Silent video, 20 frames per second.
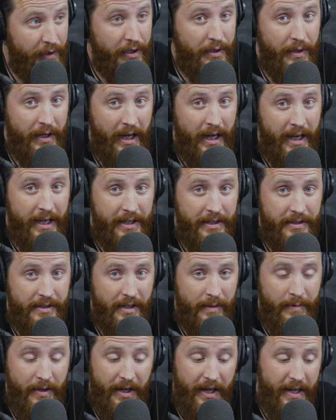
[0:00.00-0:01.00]
for you guys.
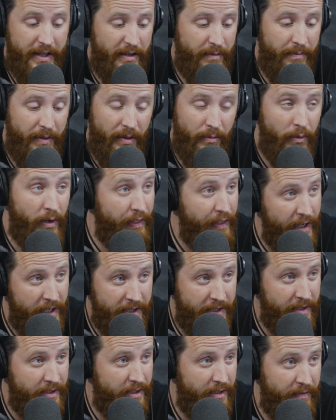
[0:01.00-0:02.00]
Some of you guys have been with
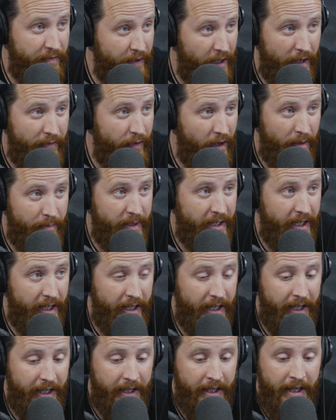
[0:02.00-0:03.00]
us since the very, very
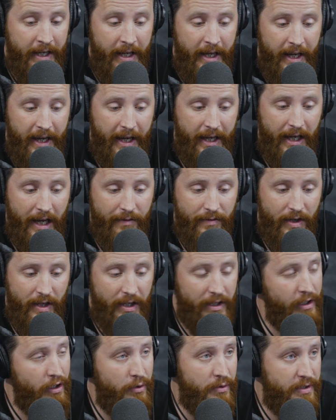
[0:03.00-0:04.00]
beginning. And
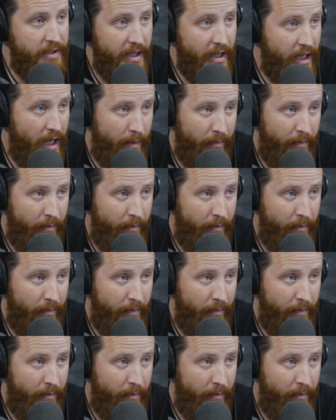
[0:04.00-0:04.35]
everything that you see